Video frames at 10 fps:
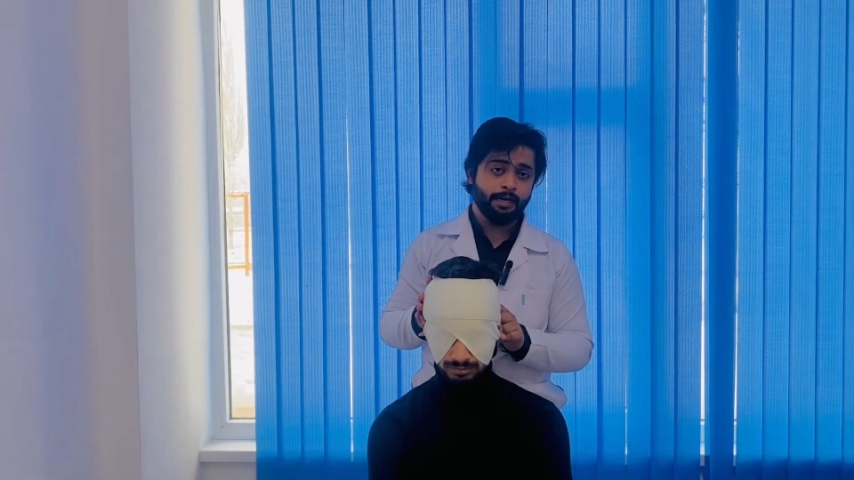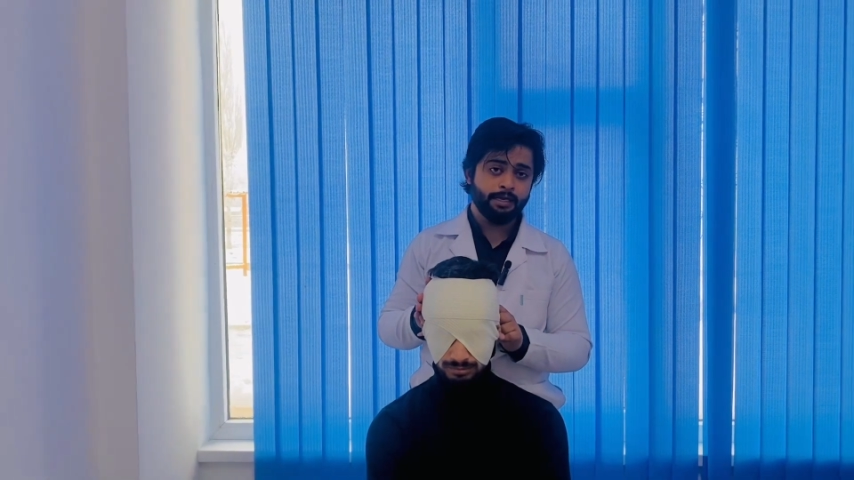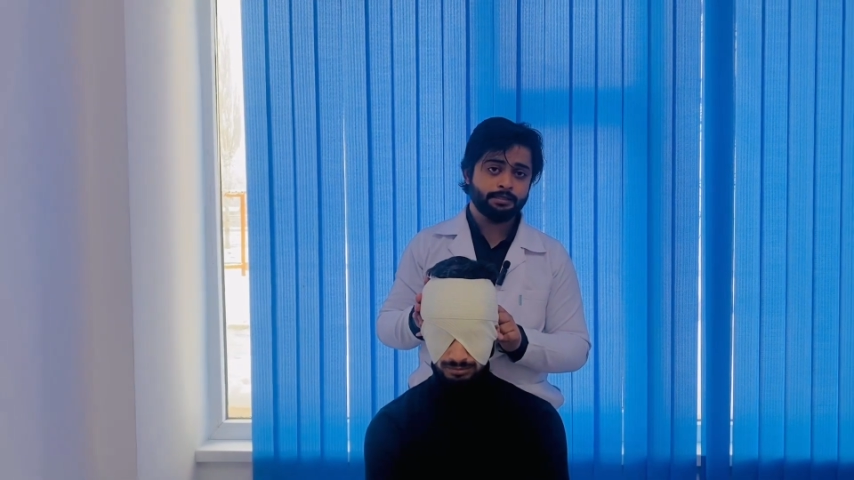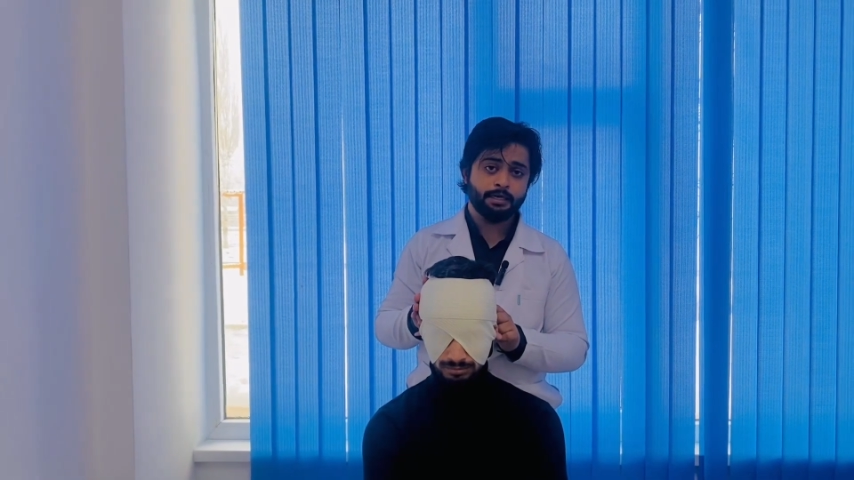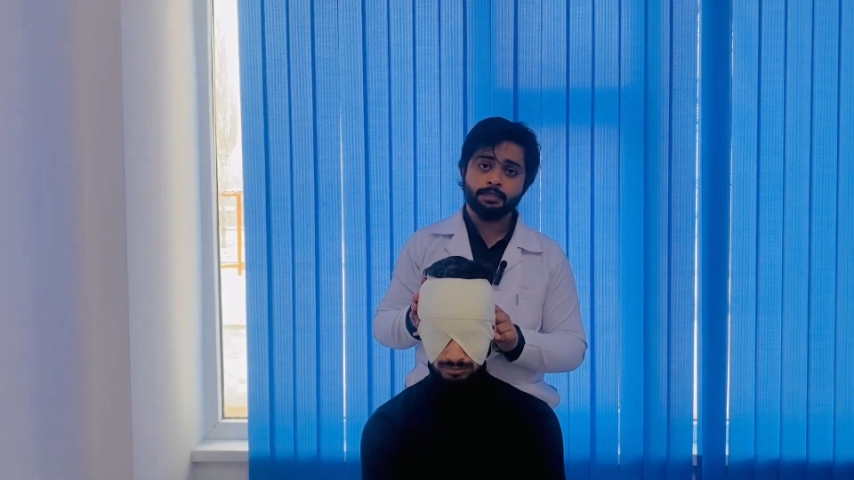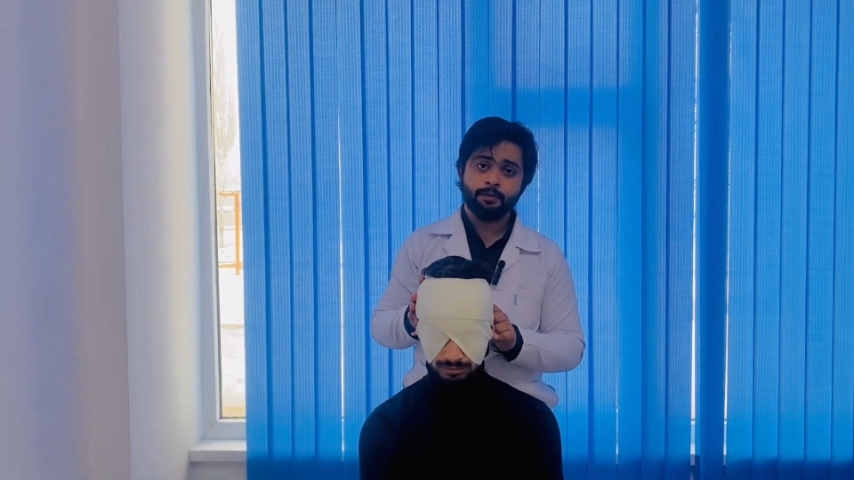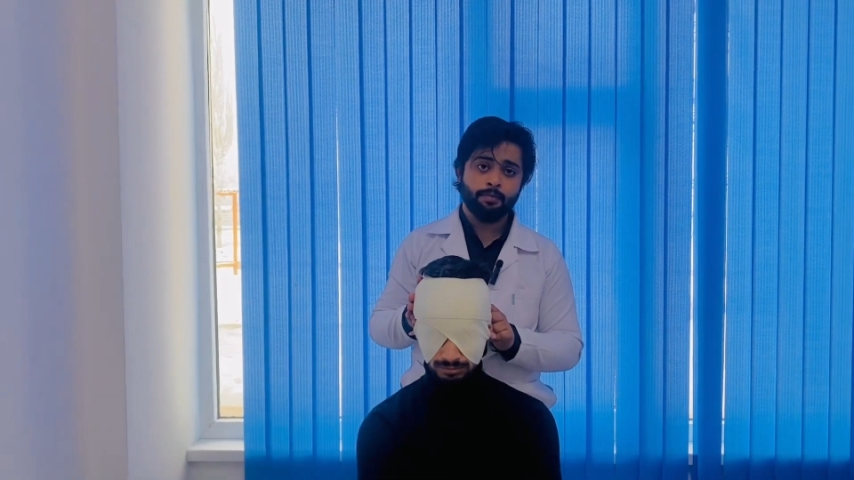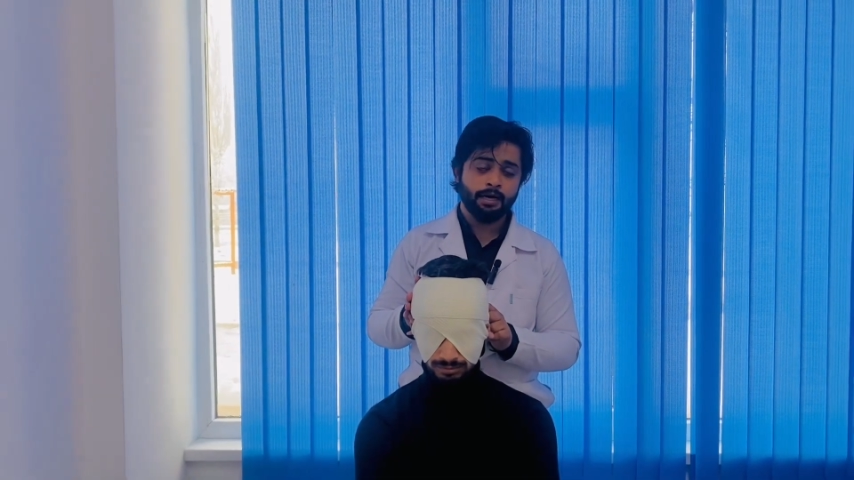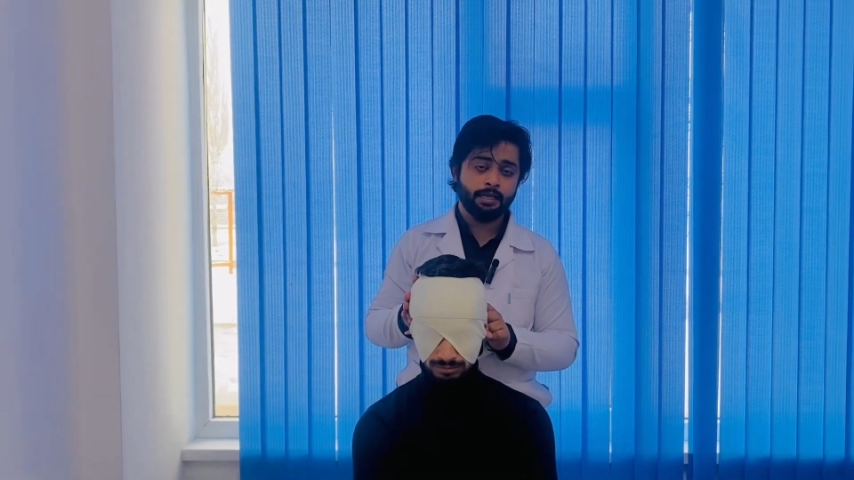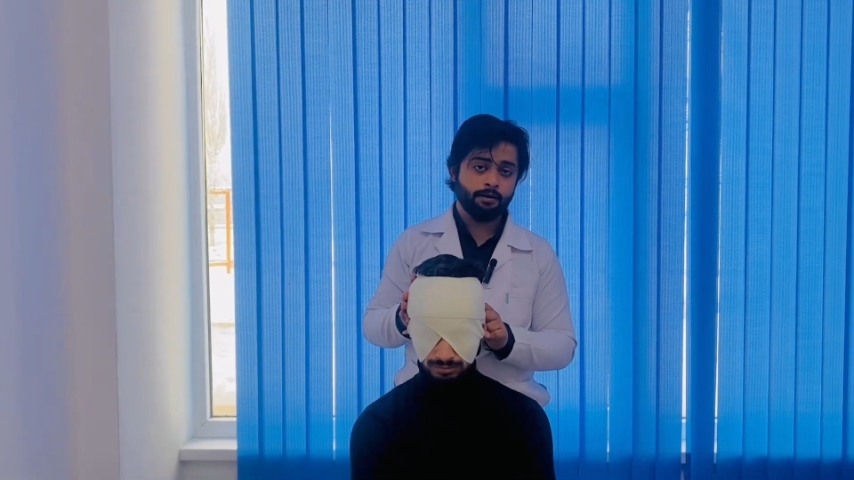bandage or the
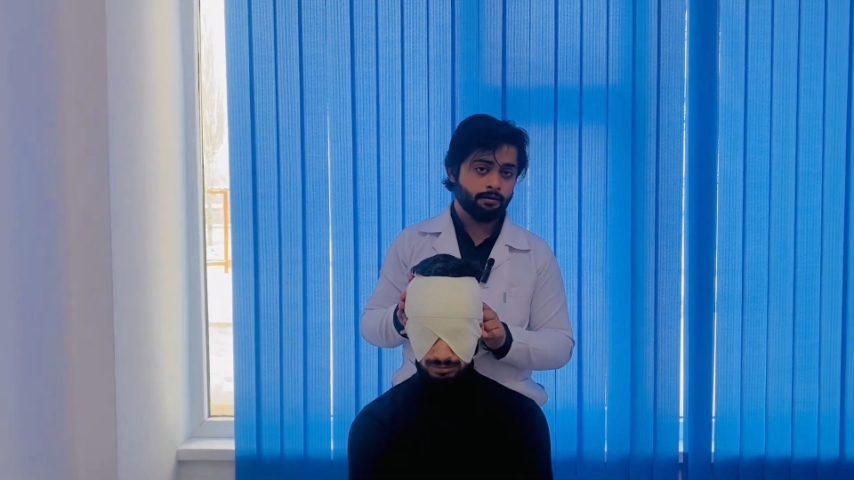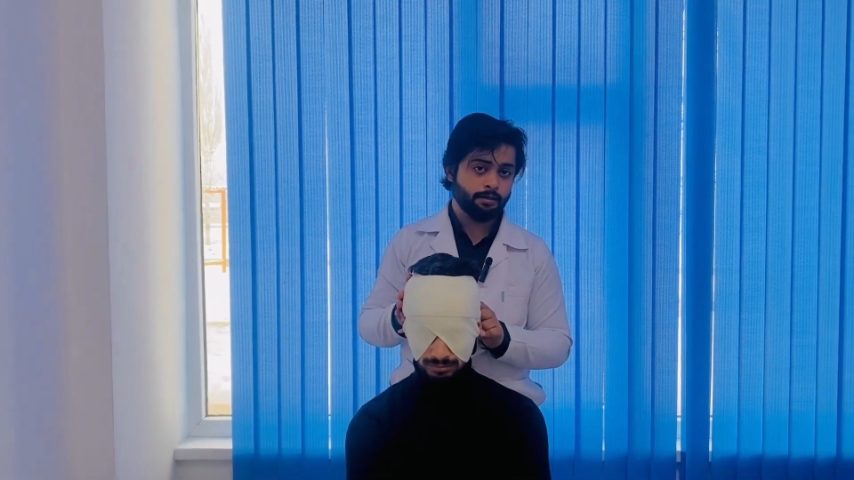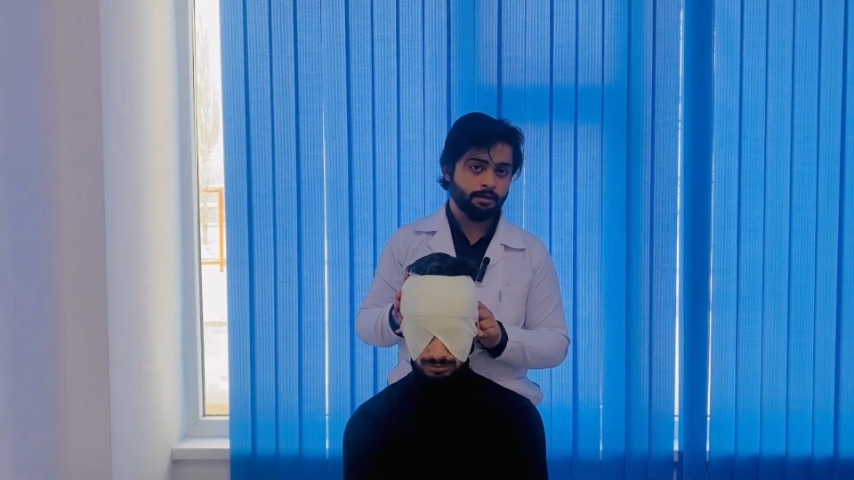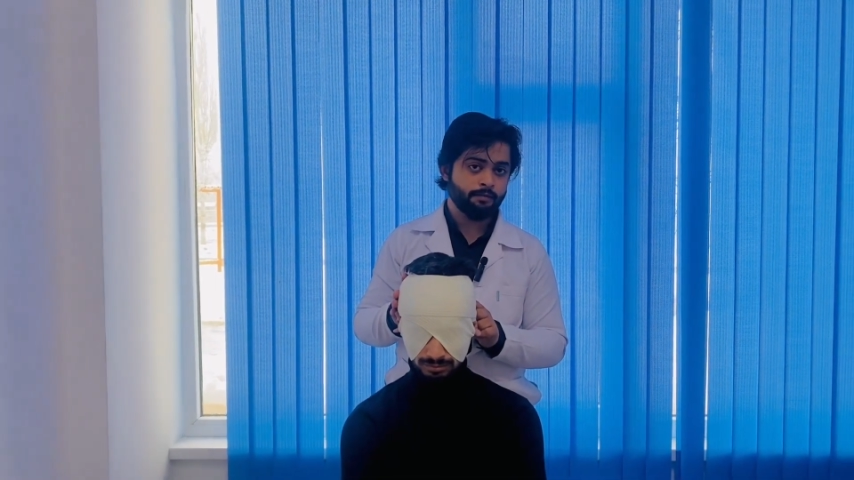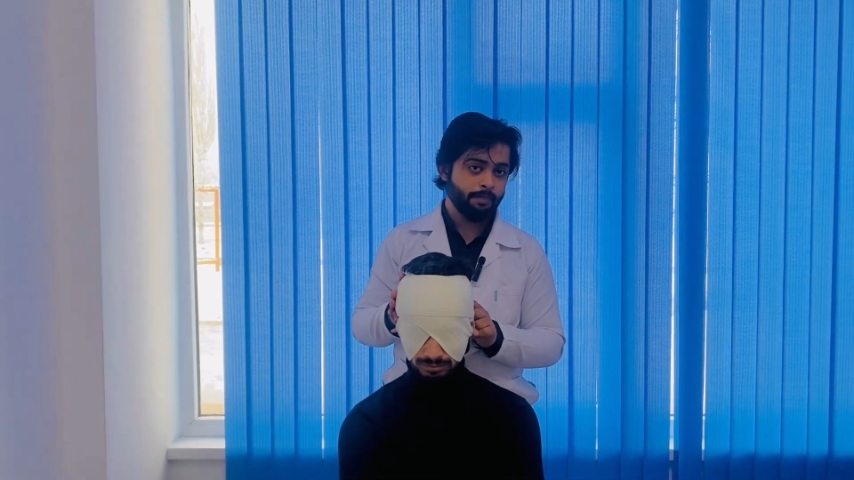biocular